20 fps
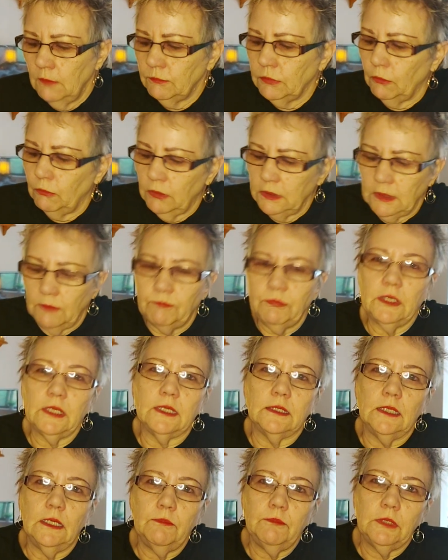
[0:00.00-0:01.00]
But what I'm
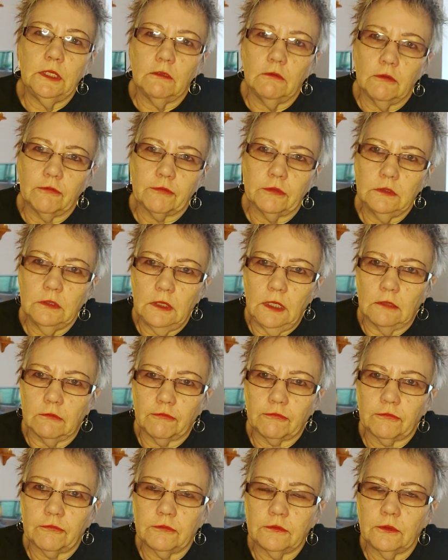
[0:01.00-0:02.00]
picking up here is
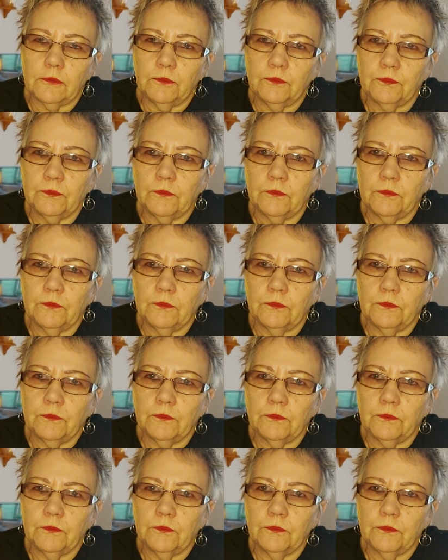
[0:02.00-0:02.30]
lust.